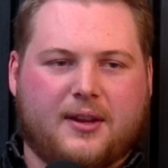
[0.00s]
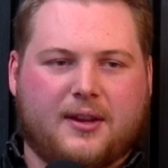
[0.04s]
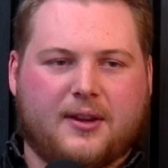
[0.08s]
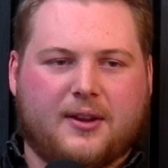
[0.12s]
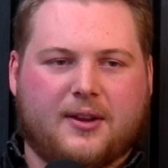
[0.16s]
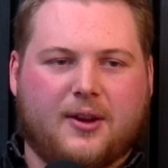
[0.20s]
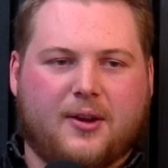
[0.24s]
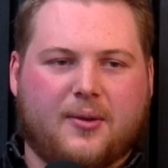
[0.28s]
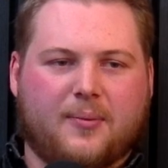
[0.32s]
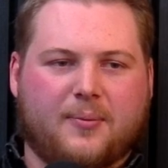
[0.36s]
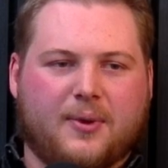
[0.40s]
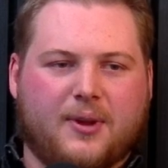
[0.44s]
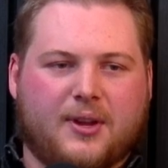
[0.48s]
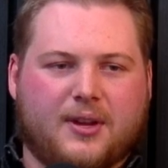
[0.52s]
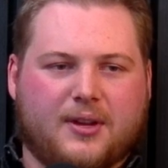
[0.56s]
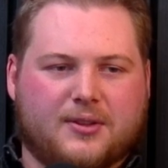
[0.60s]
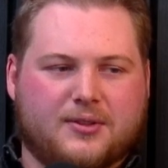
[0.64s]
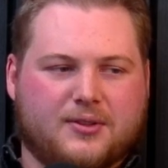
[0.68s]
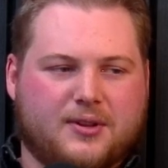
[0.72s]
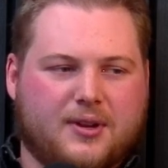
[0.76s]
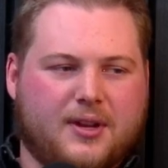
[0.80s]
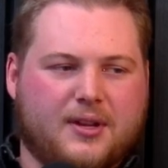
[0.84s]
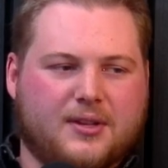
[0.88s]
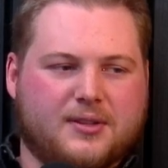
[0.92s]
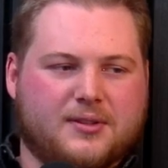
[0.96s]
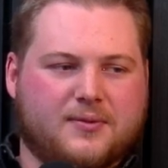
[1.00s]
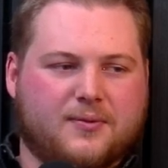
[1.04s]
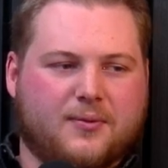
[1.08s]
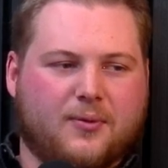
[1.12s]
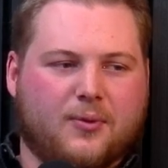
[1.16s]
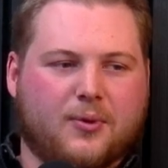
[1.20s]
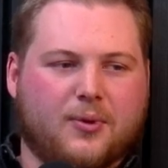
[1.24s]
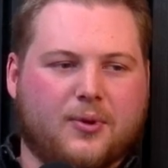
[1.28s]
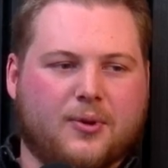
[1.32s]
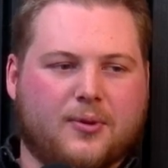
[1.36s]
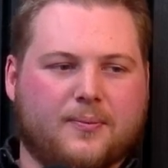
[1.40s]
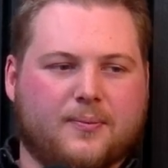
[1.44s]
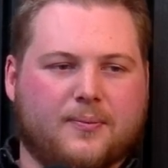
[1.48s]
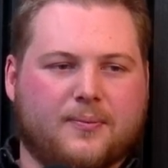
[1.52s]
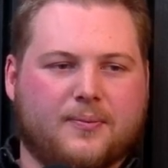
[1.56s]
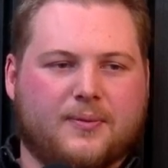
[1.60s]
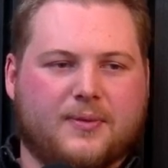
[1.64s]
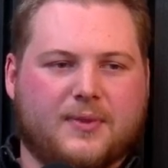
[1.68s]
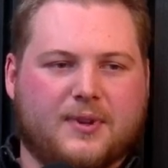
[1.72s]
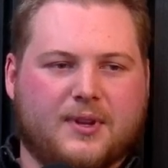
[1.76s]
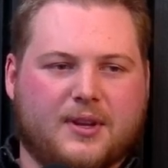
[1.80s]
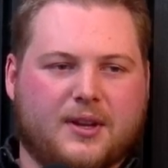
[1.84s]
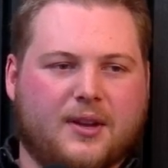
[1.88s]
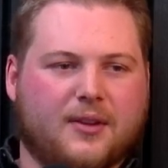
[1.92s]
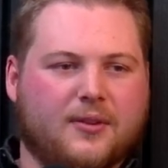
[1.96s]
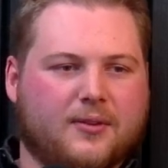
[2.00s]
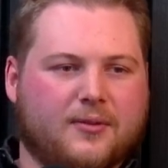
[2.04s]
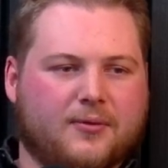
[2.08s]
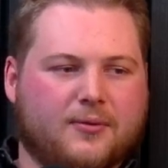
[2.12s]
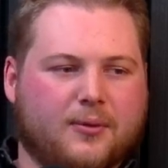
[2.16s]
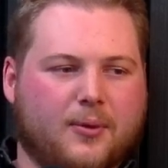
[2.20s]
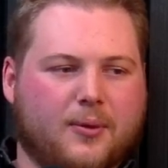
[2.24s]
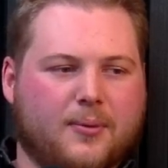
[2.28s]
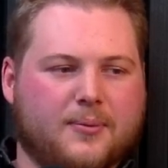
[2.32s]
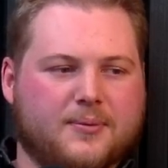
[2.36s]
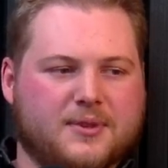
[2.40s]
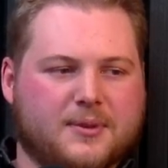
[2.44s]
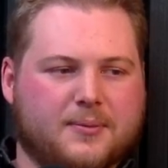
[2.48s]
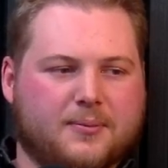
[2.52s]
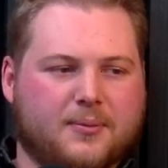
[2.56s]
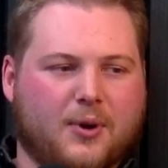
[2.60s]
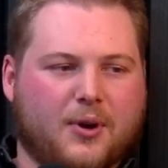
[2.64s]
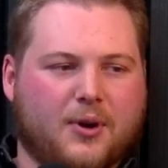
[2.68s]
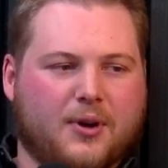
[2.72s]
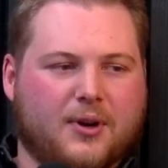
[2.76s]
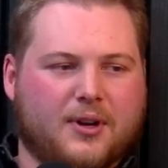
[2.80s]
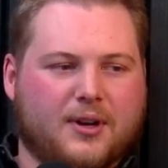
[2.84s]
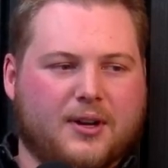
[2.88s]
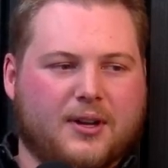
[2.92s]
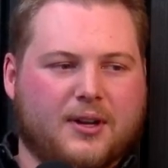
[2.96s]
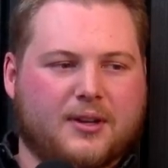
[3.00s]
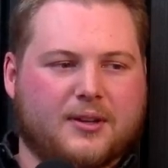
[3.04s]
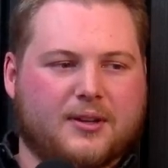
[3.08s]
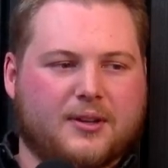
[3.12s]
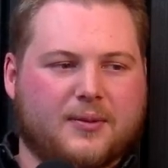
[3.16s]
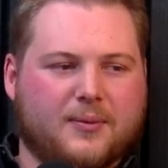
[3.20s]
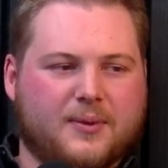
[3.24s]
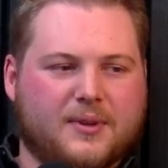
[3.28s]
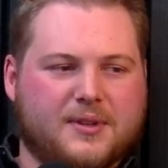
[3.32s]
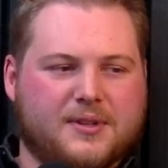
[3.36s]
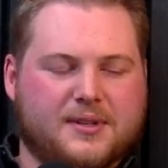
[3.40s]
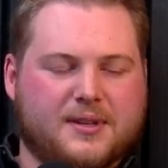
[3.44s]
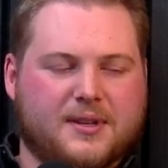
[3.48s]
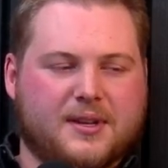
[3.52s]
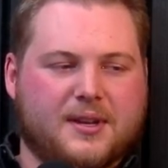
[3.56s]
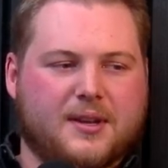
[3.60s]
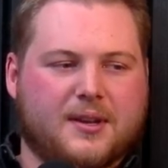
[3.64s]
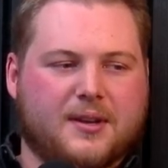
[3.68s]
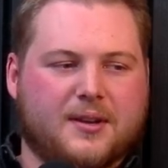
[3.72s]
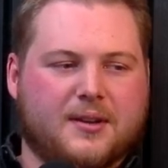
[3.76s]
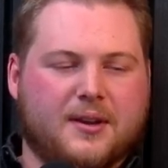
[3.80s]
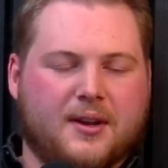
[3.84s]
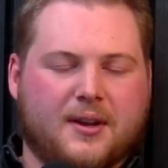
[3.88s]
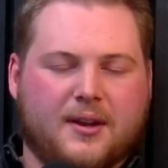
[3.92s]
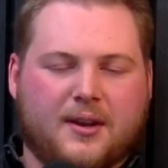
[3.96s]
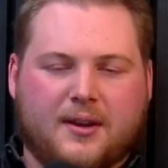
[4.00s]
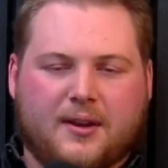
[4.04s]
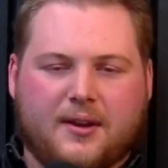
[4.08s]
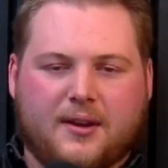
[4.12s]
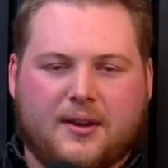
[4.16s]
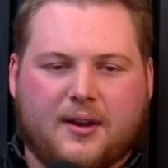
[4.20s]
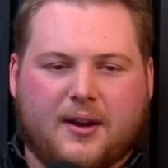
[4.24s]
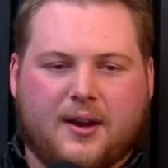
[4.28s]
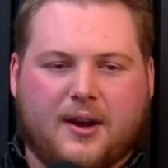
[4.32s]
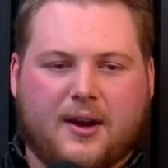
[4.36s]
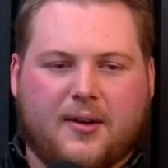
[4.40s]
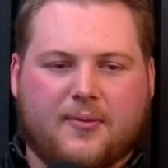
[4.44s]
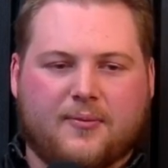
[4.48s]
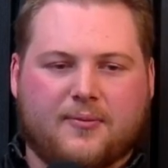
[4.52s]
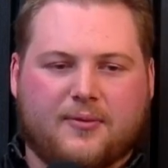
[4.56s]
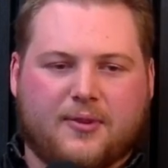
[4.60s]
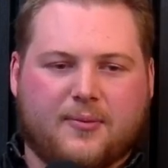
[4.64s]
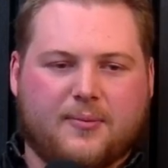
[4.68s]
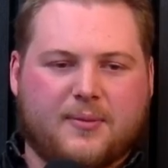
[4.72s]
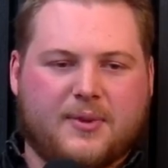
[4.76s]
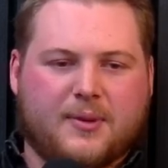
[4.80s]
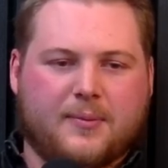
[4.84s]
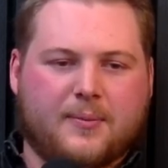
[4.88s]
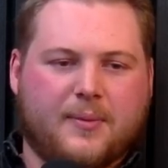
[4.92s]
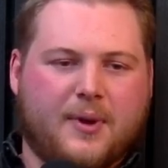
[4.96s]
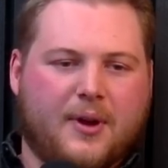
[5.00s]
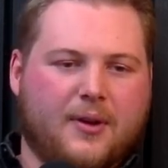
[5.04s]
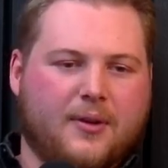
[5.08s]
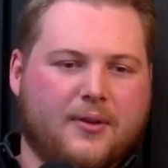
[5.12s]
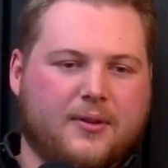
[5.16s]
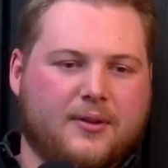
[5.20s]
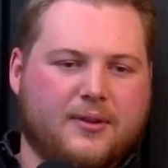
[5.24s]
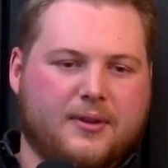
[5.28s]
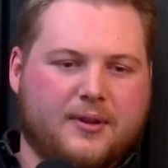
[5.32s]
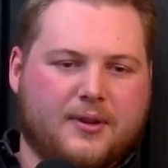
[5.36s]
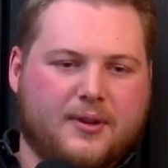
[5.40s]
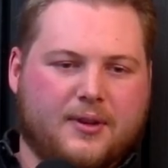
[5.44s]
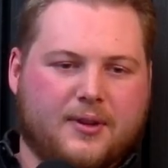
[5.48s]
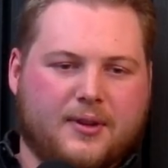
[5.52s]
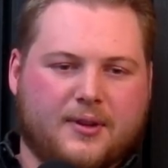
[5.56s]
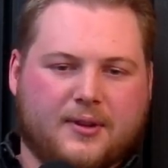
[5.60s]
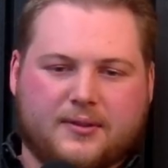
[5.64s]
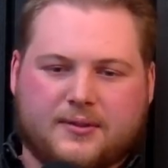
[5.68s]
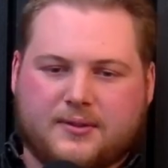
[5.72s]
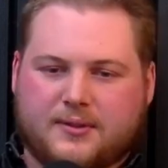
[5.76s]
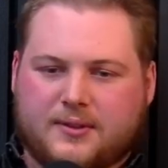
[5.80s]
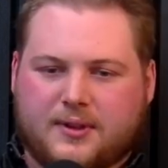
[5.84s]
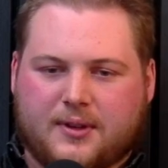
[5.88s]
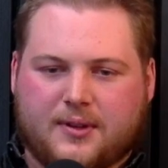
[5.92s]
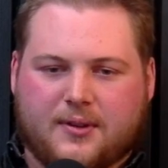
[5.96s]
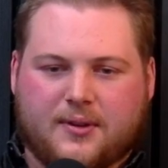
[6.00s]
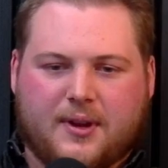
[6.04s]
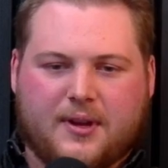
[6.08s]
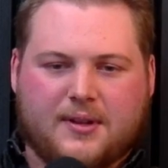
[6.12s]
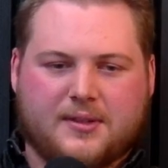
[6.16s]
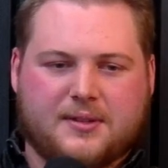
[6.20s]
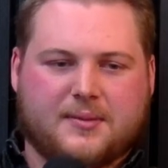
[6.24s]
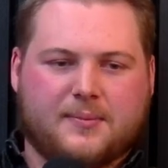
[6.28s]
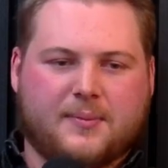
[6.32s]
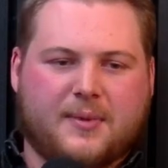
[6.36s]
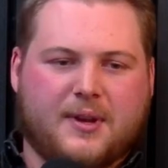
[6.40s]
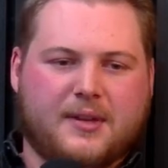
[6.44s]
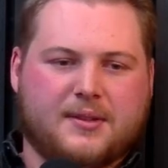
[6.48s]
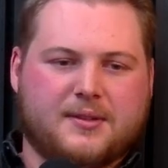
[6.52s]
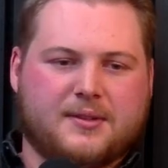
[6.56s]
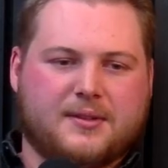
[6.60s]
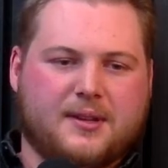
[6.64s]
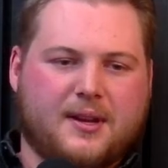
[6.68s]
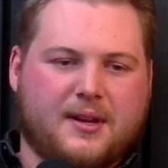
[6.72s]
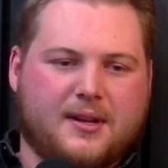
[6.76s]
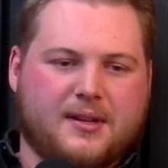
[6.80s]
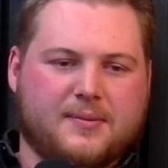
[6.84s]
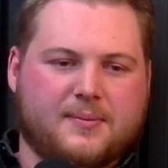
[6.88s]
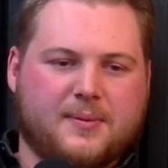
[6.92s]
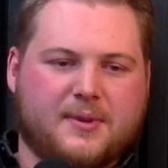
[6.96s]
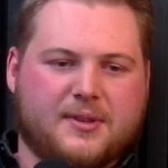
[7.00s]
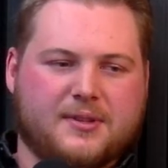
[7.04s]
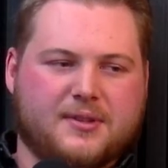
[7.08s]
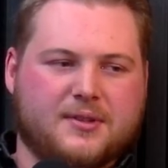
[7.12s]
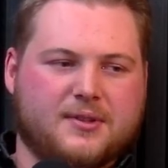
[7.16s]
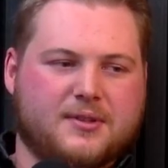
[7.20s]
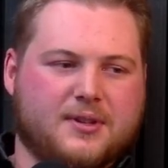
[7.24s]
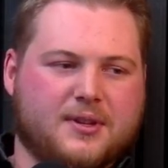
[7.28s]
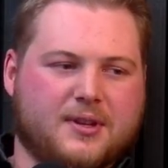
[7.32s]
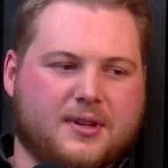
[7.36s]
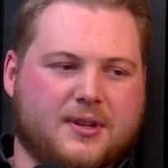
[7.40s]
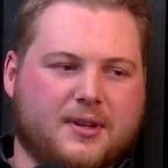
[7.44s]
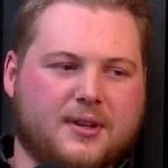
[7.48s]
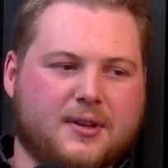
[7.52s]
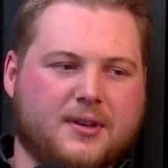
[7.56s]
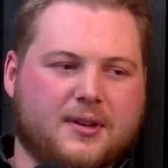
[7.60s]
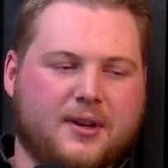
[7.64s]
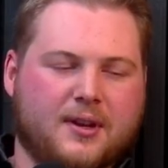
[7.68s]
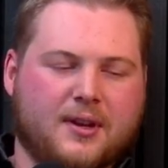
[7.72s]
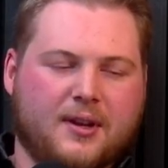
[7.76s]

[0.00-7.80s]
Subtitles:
can help like transform the other forms of marketing that we see, from email to SMS, text messaging,